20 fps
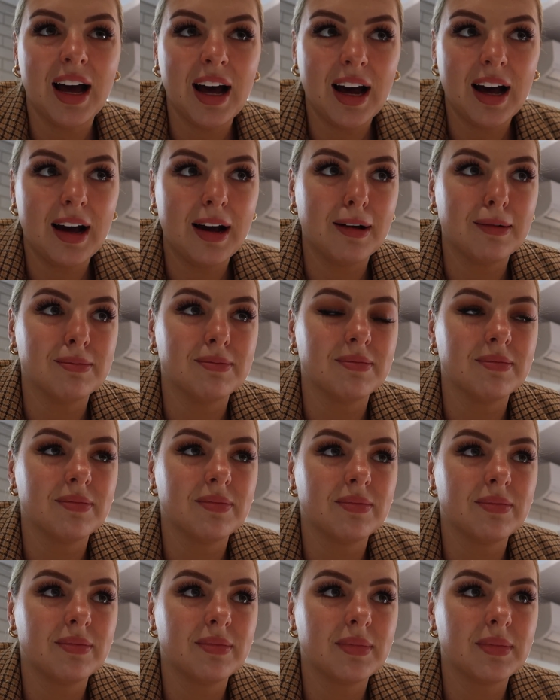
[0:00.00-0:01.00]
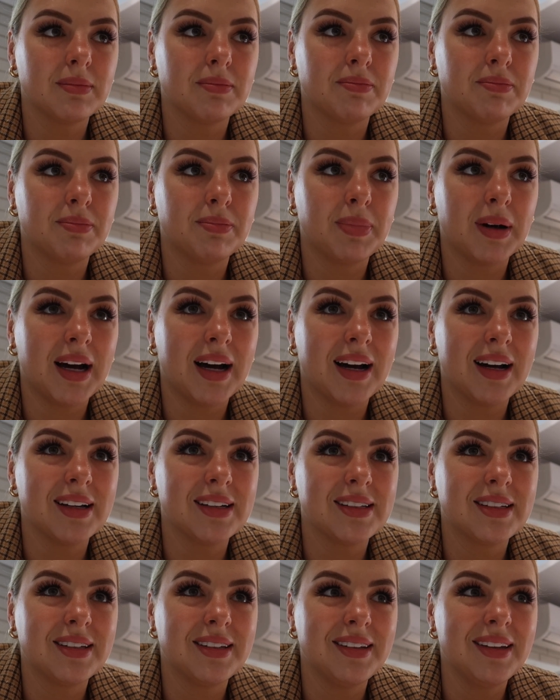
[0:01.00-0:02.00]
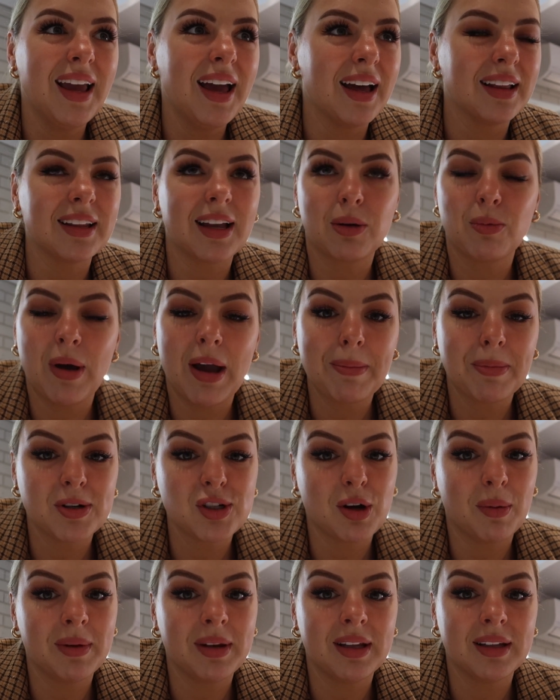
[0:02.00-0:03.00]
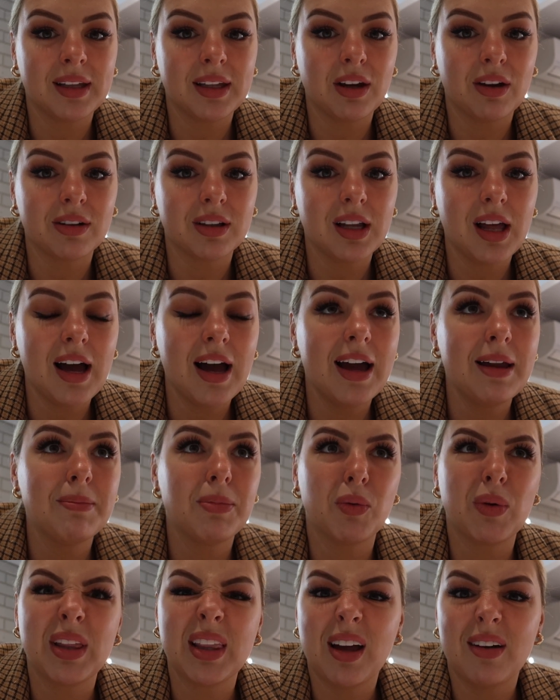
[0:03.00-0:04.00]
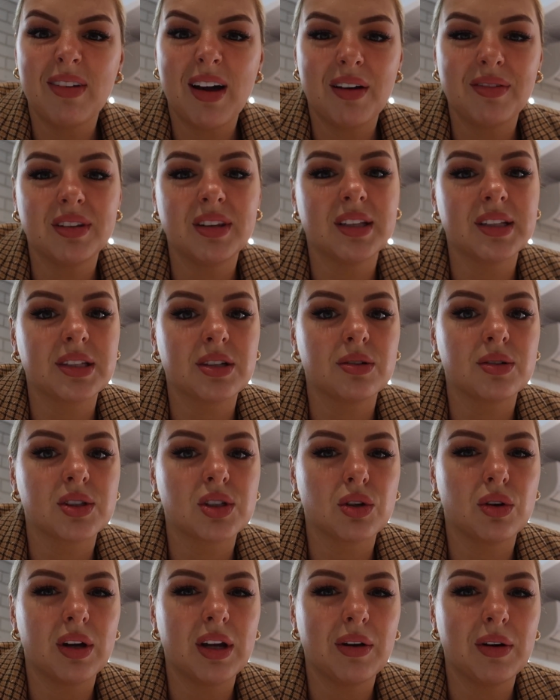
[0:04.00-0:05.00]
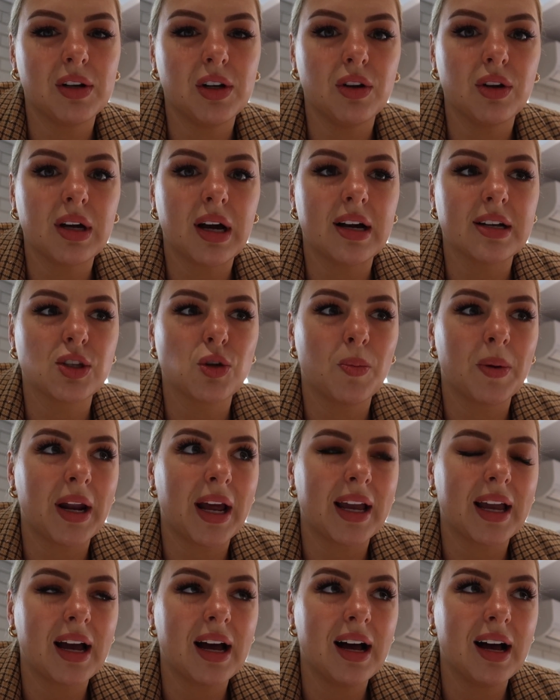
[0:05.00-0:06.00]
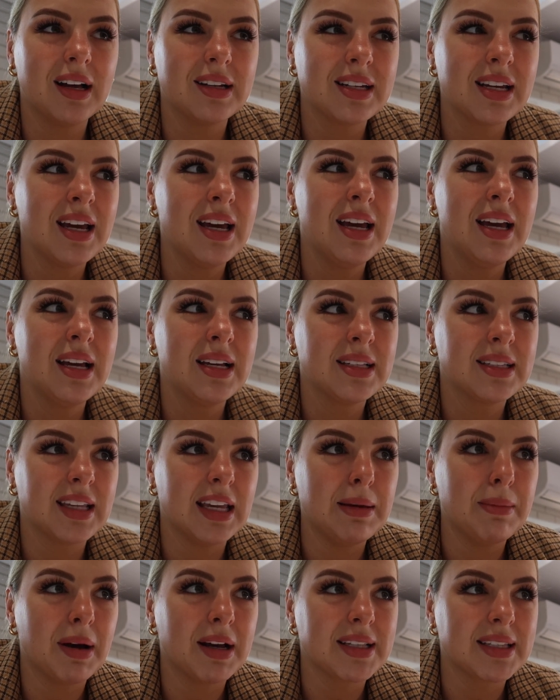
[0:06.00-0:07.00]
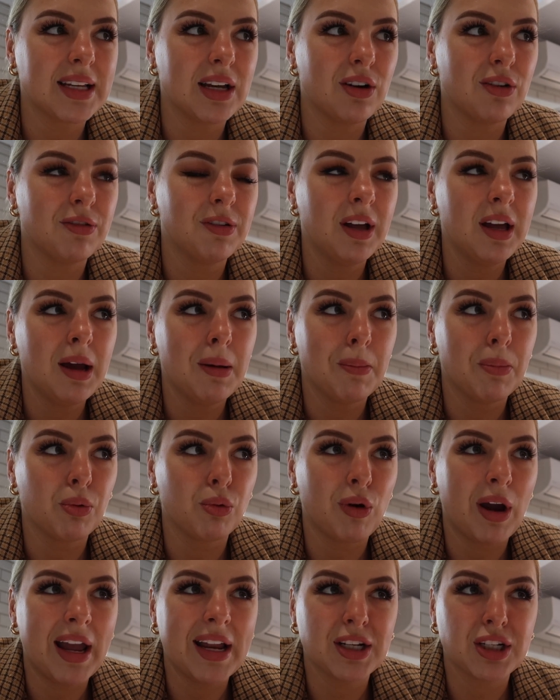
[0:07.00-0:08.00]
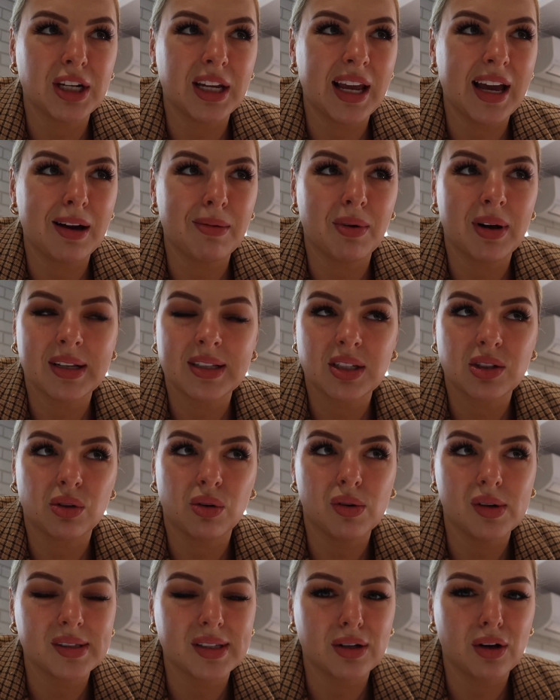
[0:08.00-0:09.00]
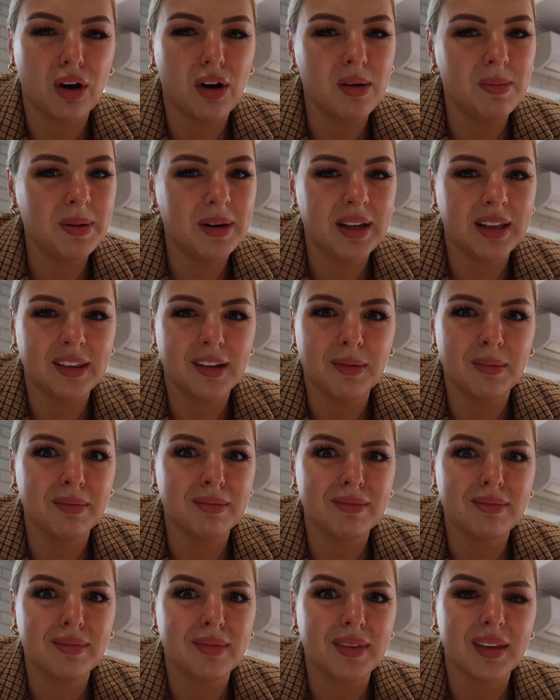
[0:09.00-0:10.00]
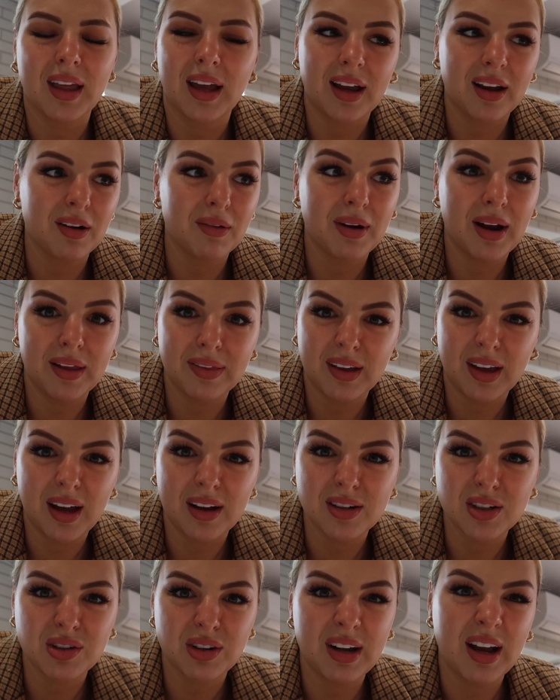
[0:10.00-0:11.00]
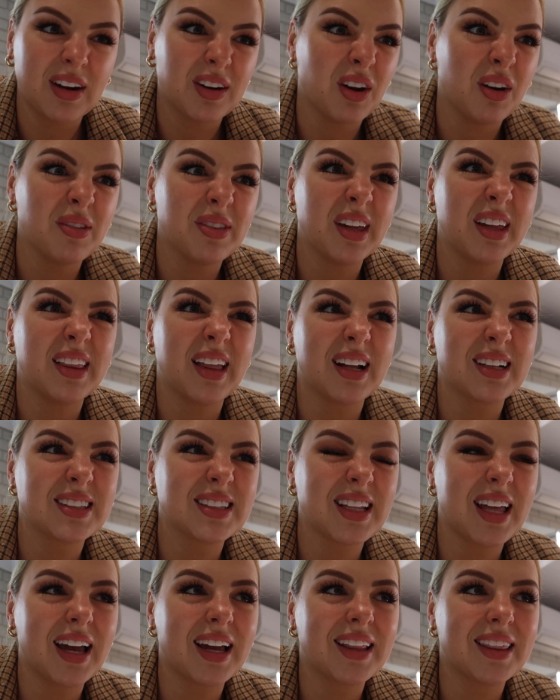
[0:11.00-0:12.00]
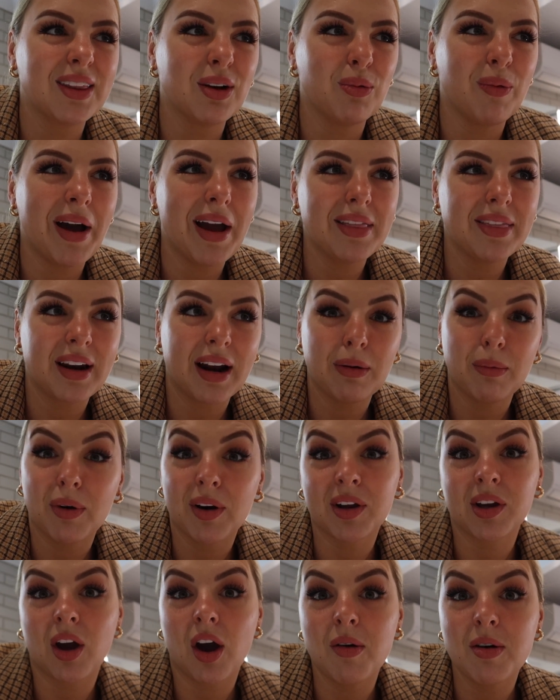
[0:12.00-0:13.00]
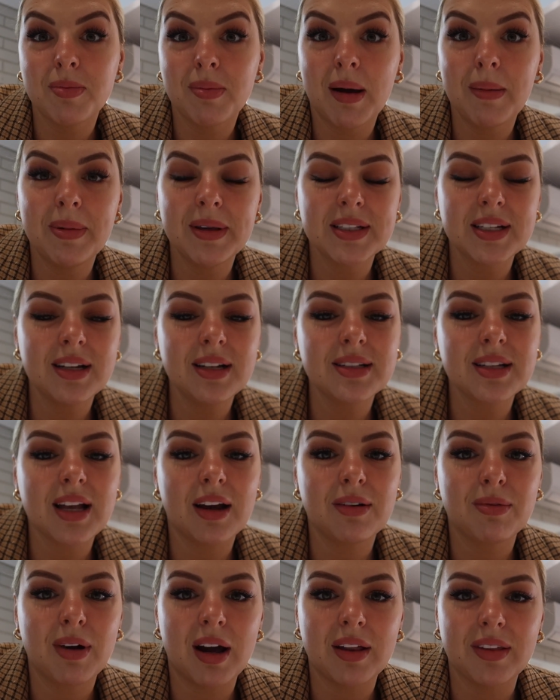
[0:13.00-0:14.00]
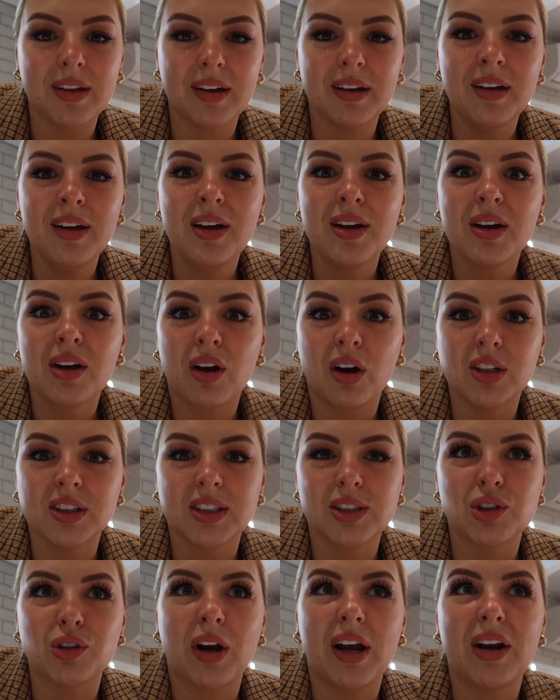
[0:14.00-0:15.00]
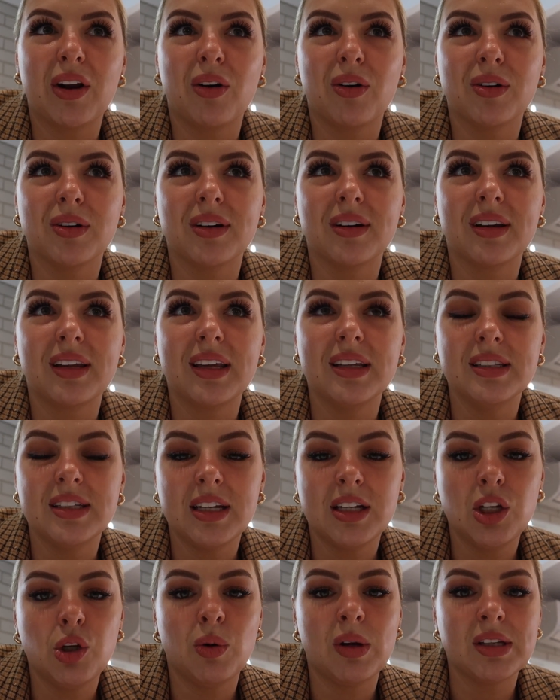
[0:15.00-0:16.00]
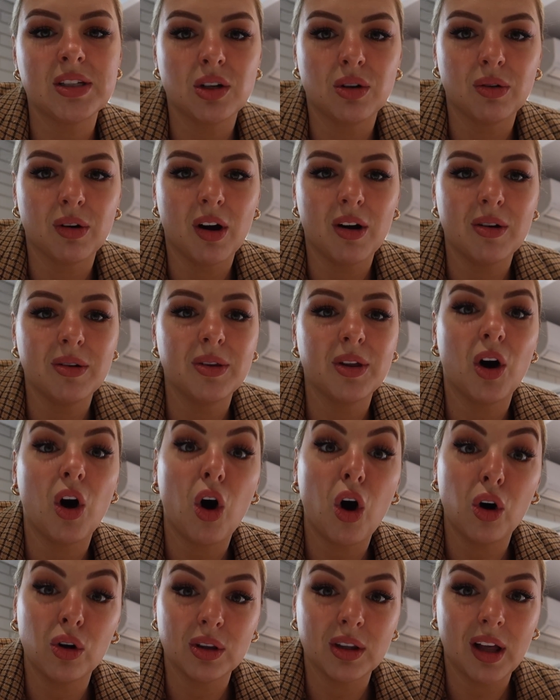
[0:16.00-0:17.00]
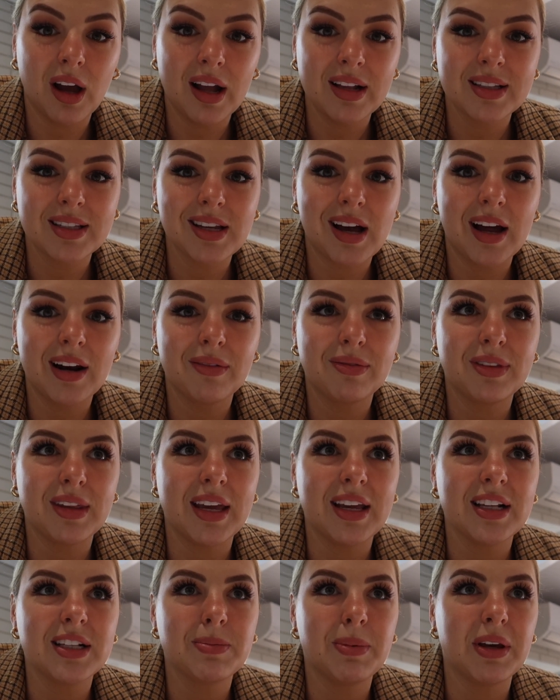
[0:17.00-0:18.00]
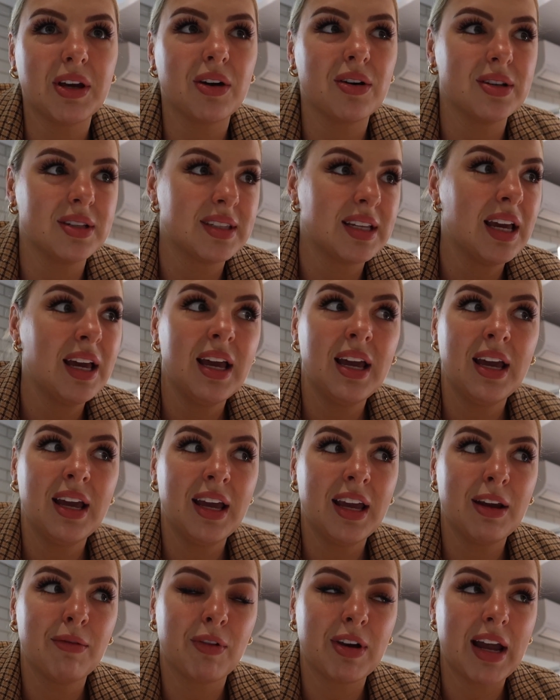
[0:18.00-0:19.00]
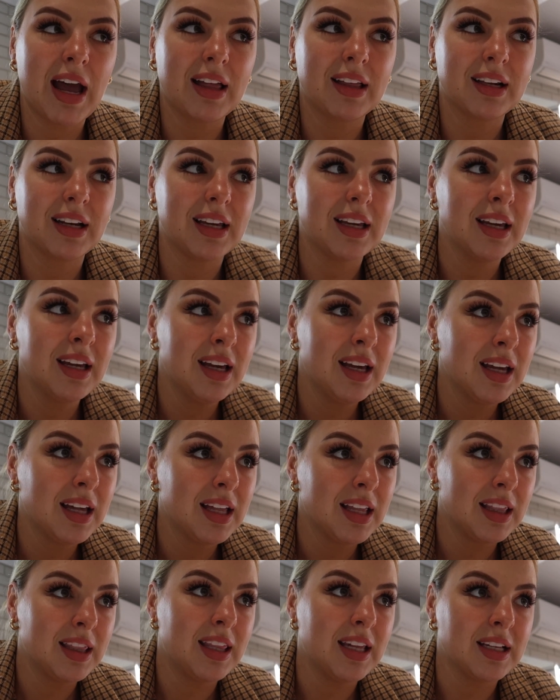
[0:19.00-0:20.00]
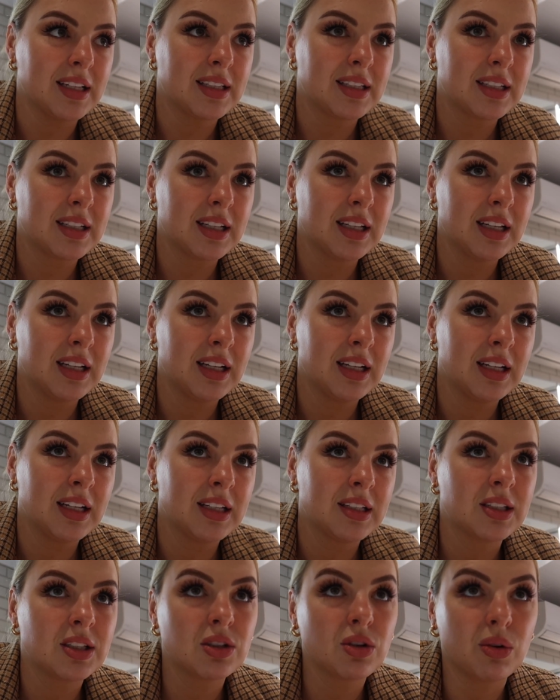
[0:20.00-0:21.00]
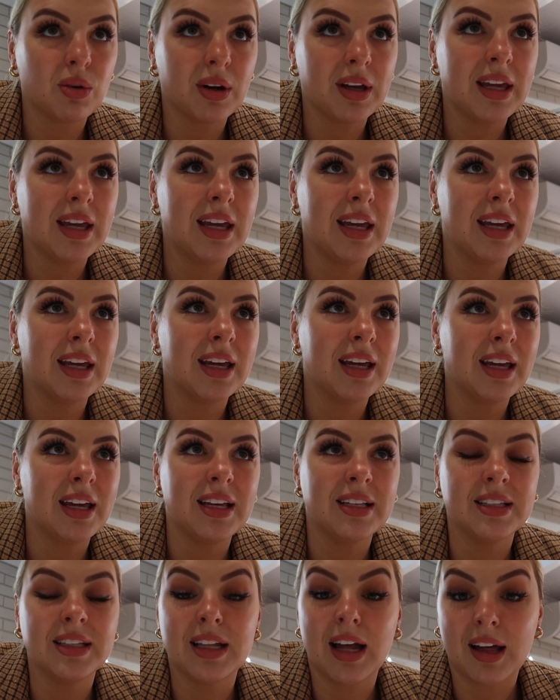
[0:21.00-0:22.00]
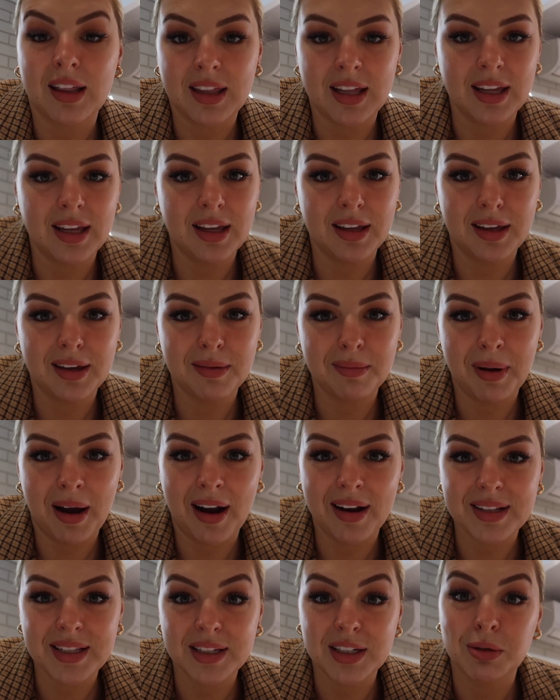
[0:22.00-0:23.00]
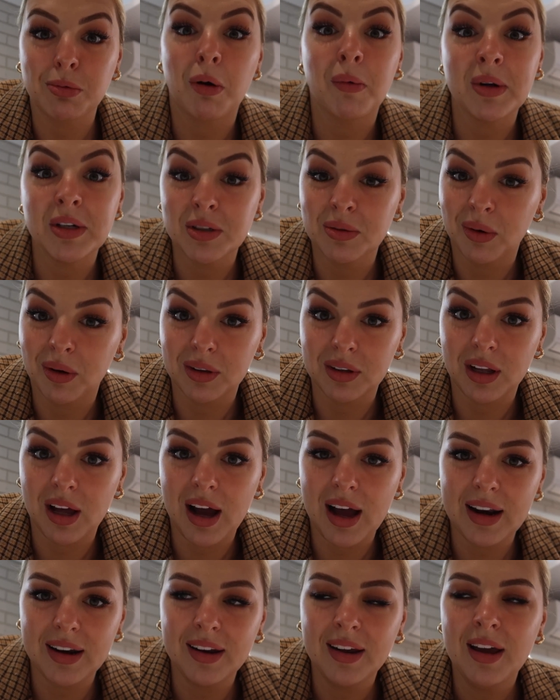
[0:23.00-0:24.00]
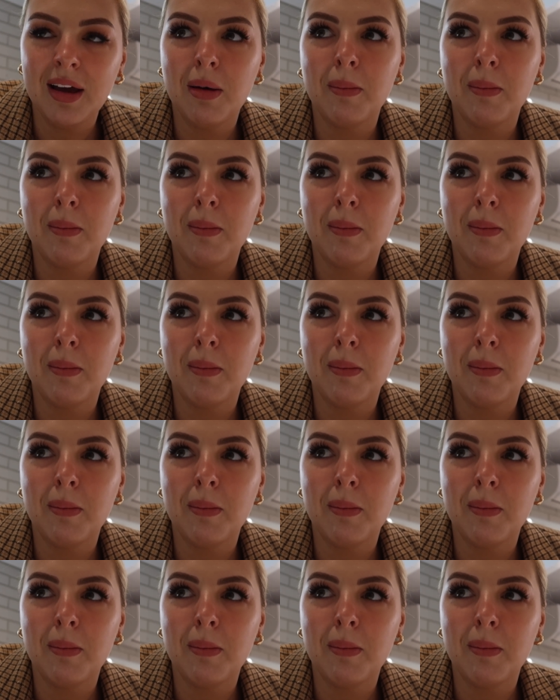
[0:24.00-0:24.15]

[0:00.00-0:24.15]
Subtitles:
But yeah, like, we're predominantly online, but we love having this little store here in Newcastle, but I can't see myself branching out my stores and opening them like around the country. I don't think that's like the way that I want to go with my business. I'd rather concentrate on continuing to grow the online side of things, because in reality, this store here is nothing in comparison to what we do online.